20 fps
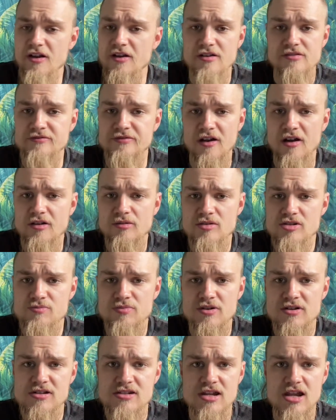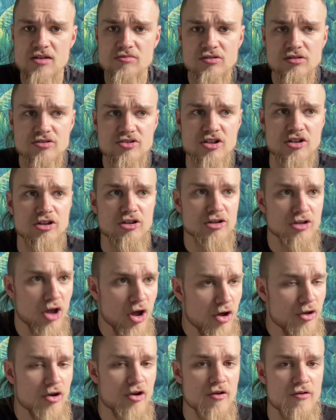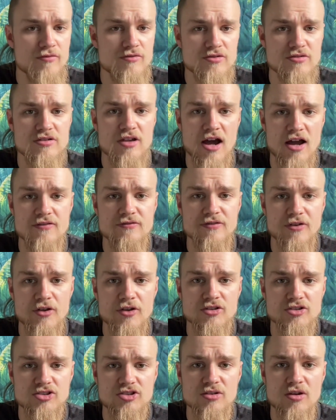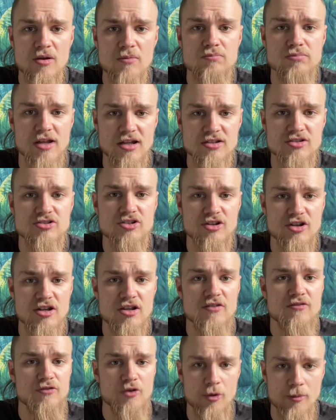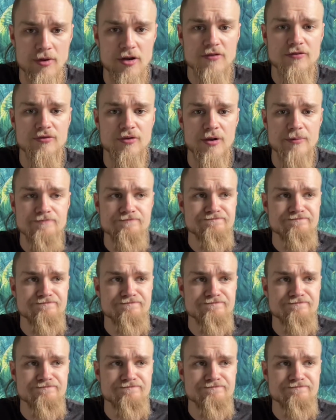environment's pretty stable. There's a lot of diverse planktonic foraminifera.